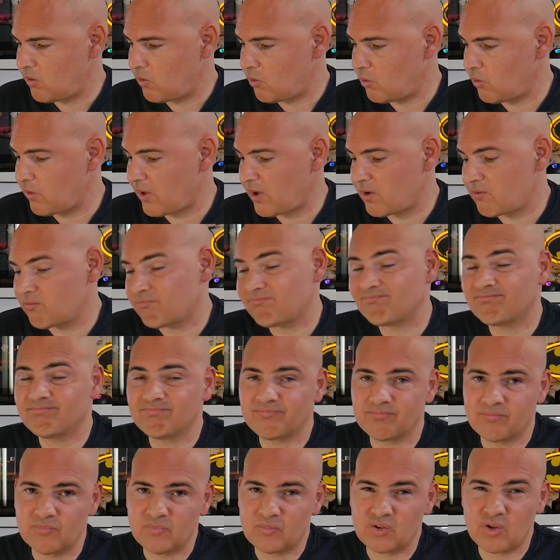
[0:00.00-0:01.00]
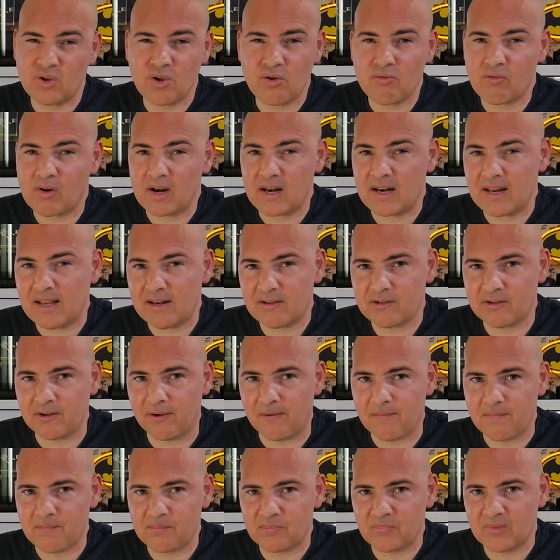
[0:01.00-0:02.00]
Although, do you really need
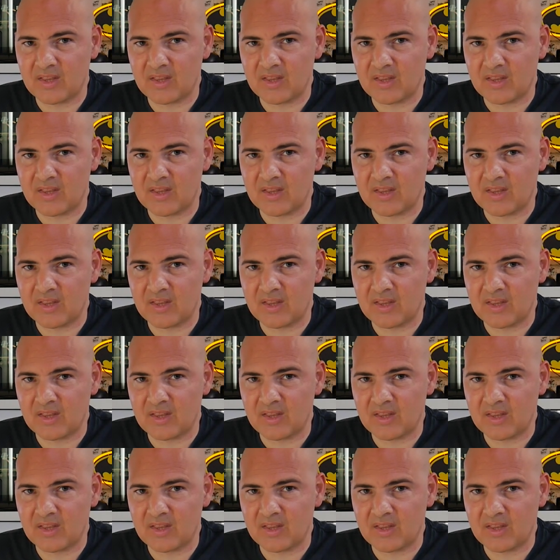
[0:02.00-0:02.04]
to?